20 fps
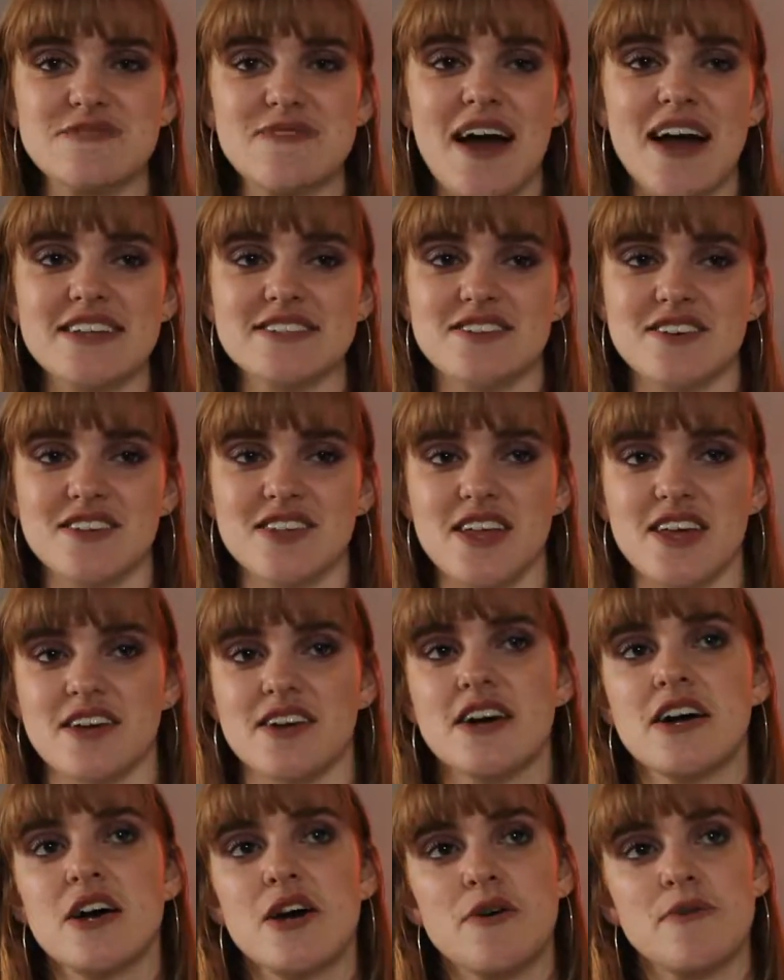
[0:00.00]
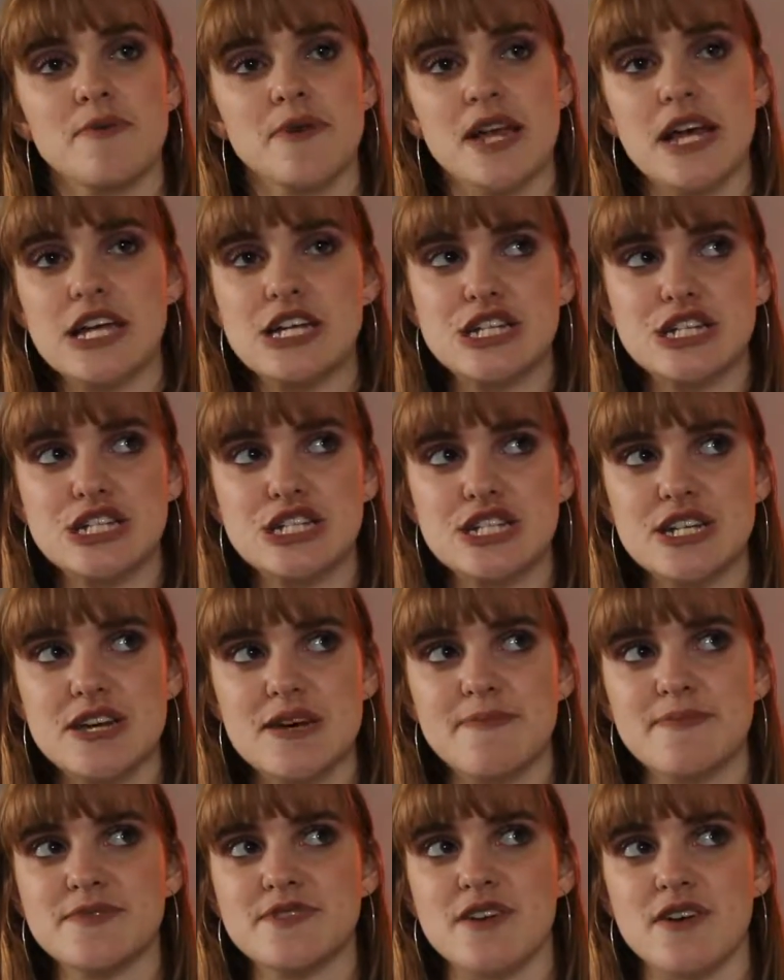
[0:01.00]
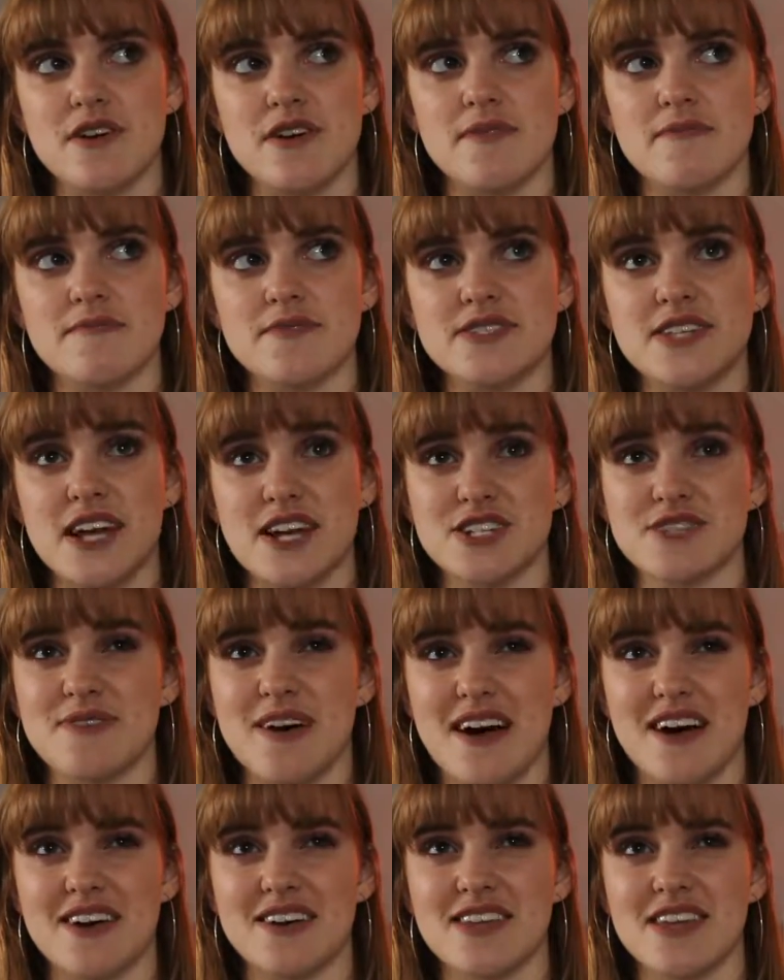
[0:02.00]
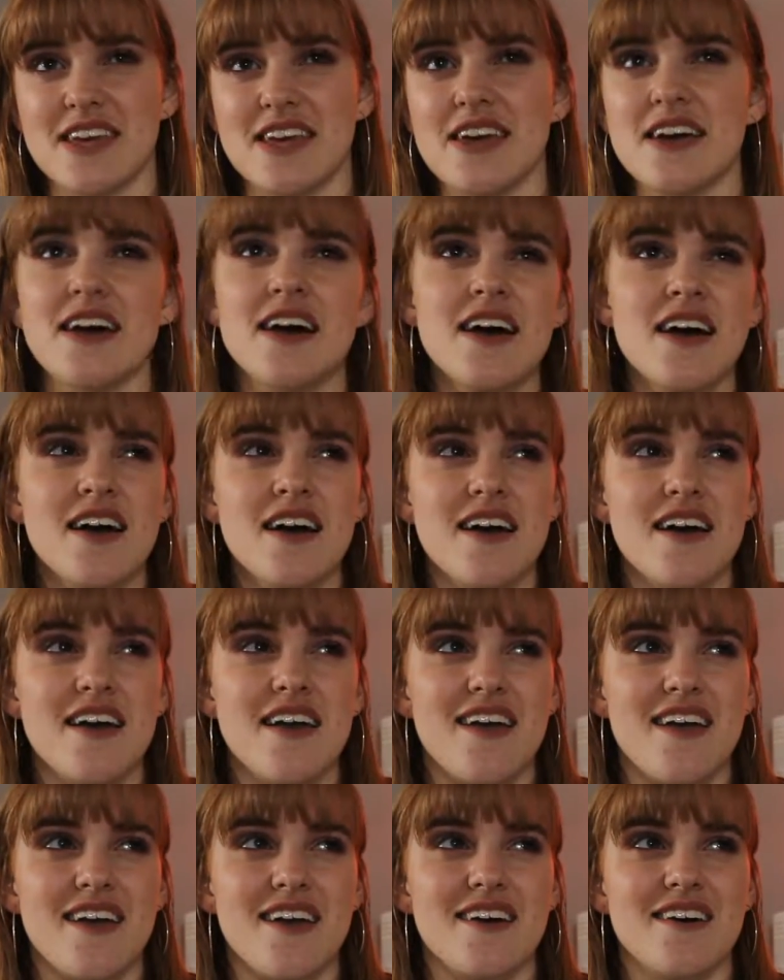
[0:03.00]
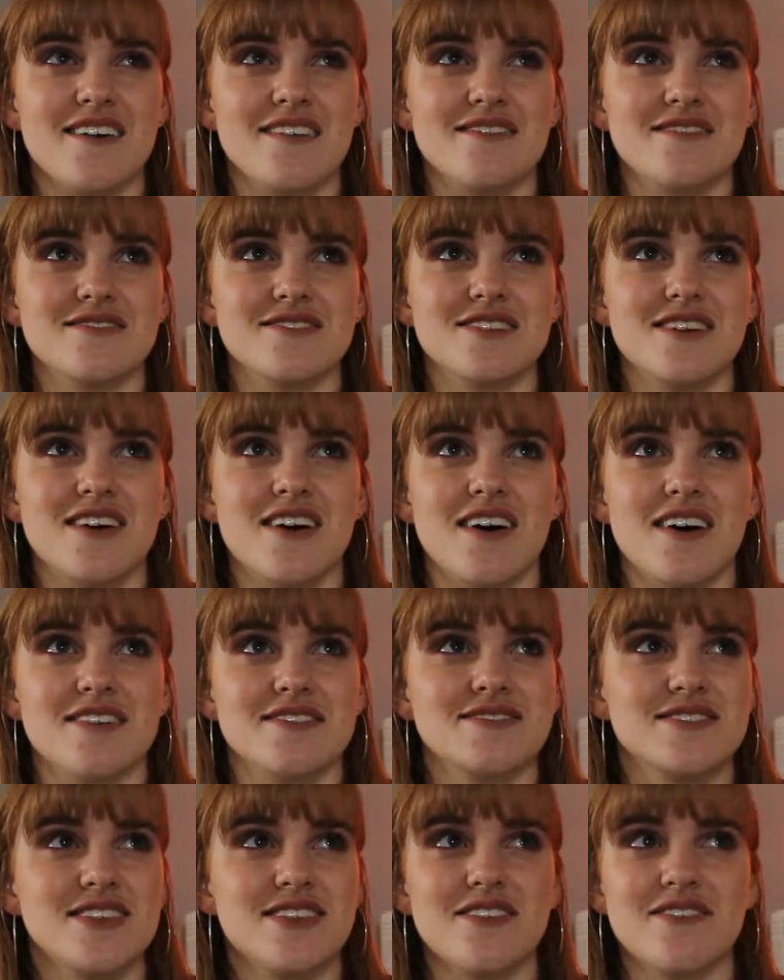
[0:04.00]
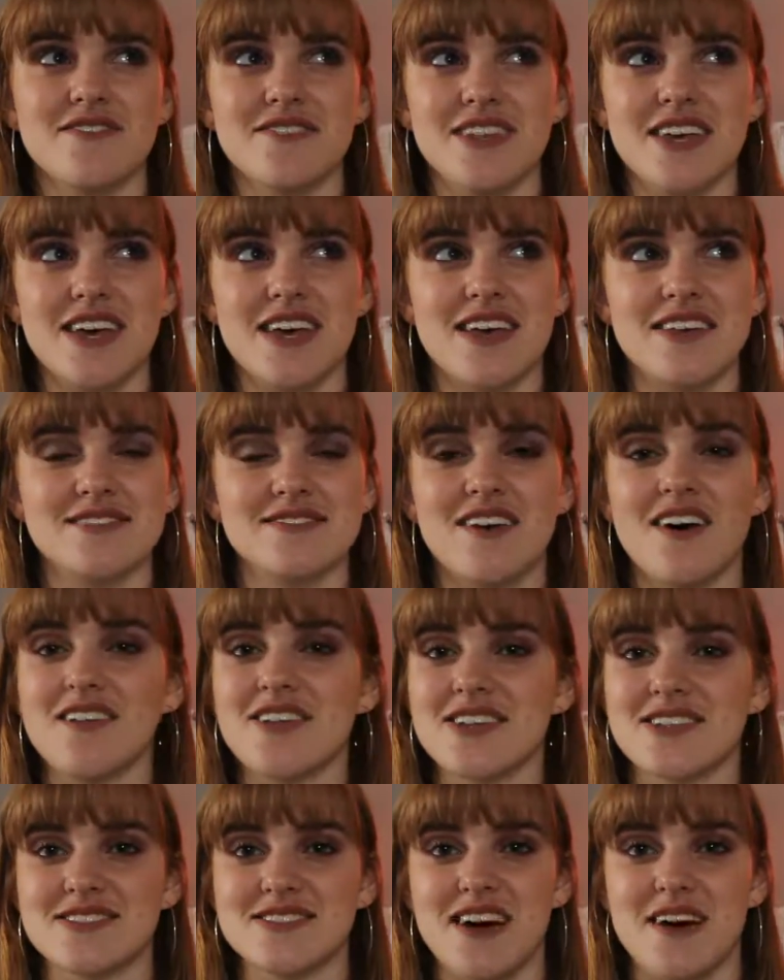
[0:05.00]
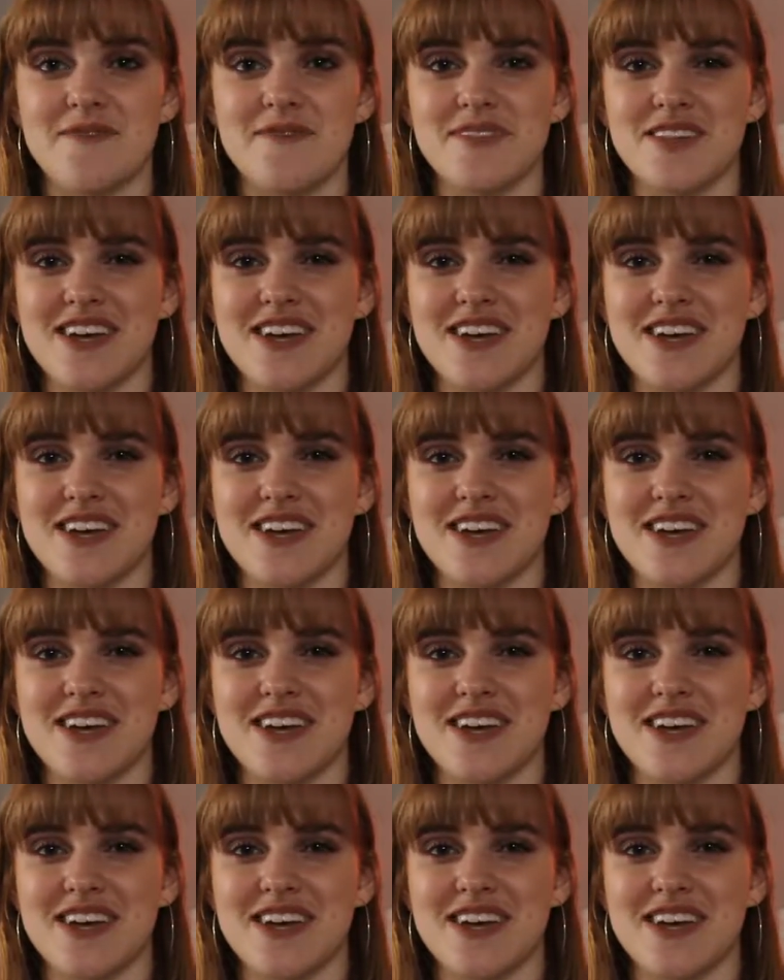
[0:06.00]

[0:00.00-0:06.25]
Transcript: writes on like relationships, sexuality, and singleness, all that stuff.